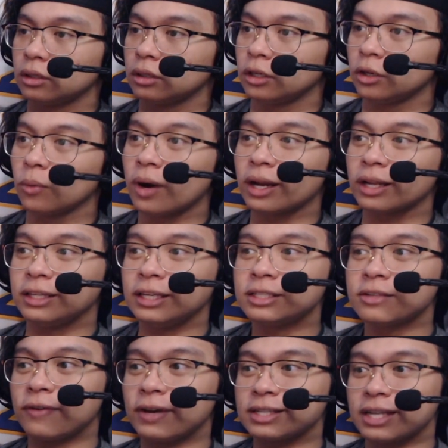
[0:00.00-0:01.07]
You wanted these
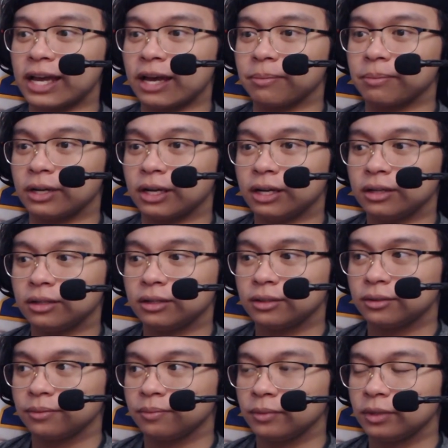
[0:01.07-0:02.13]
events to happen, huh?
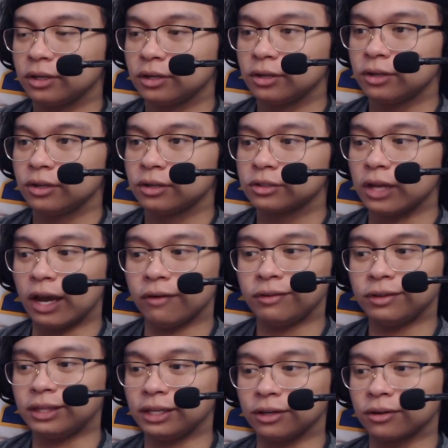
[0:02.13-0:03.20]
So
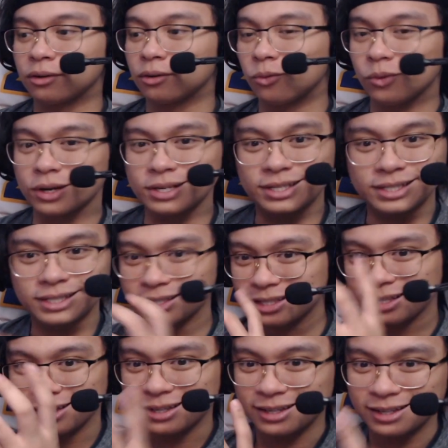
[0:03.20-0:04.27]
everything was
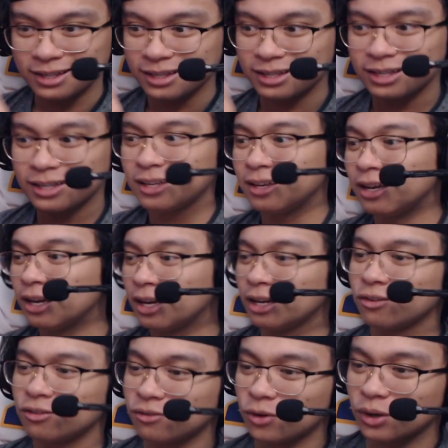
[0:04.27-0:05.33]

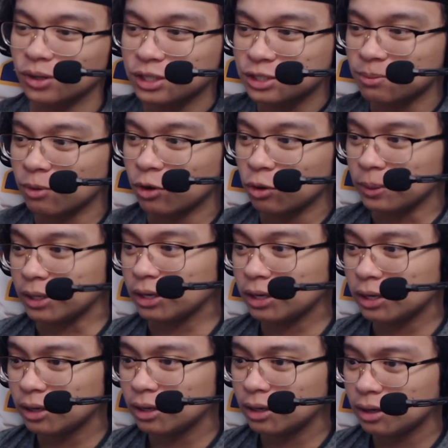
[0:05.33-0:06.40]
for this moment.
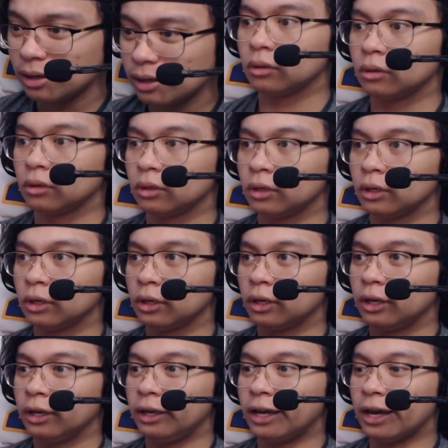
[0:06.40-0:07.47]

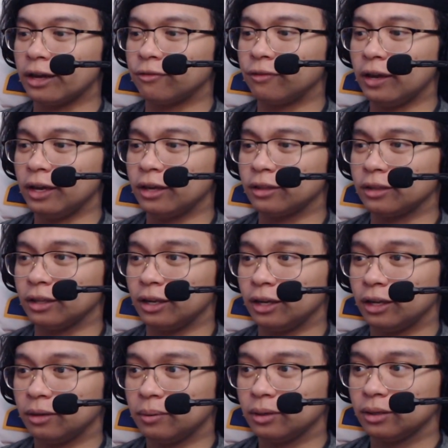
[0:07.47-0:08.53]
He had faith in
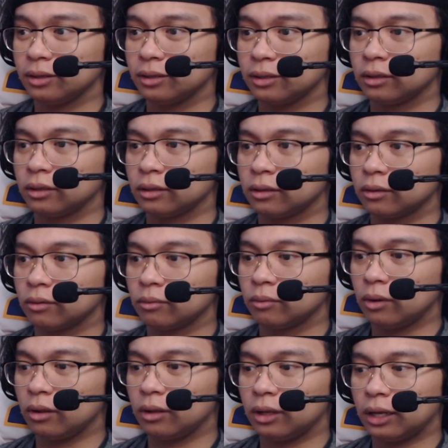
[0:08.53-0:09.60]
him?
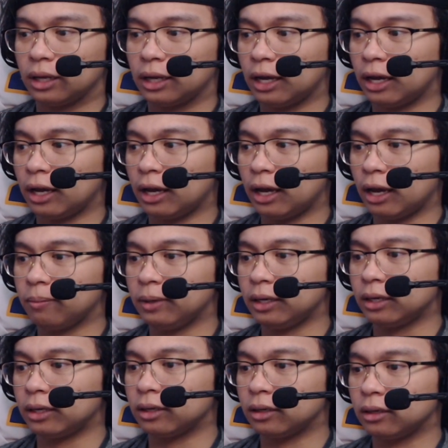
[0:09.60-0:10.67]
Well, I
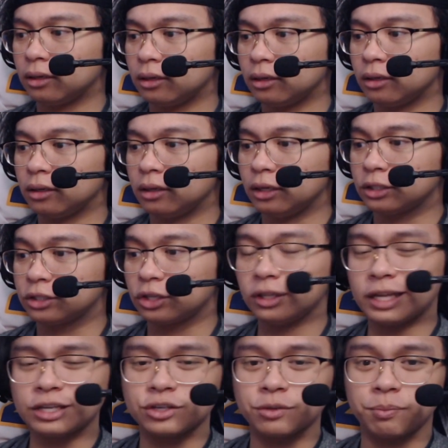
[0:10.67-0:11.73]
mean, it's good
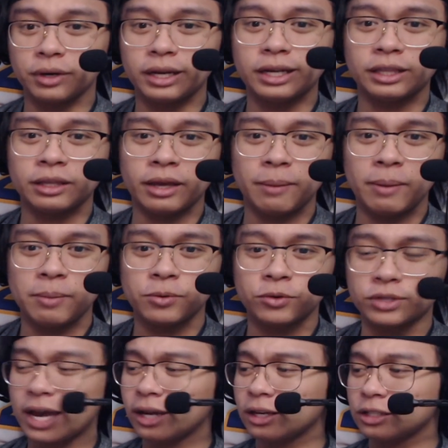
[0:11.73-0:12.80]
that you put in the main
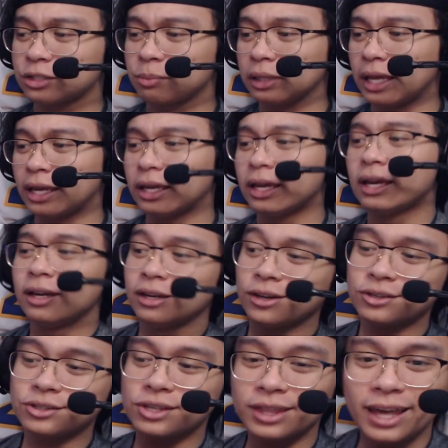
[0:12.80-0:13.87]
protagonist, but like,
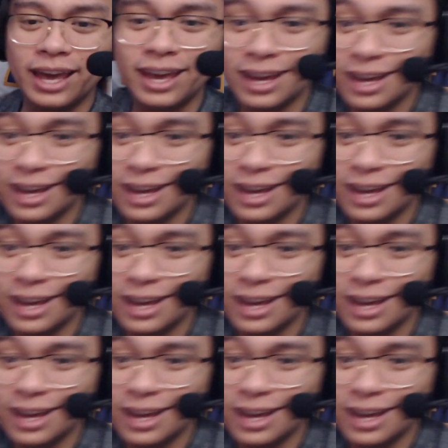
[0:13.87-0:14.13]
here's the thing.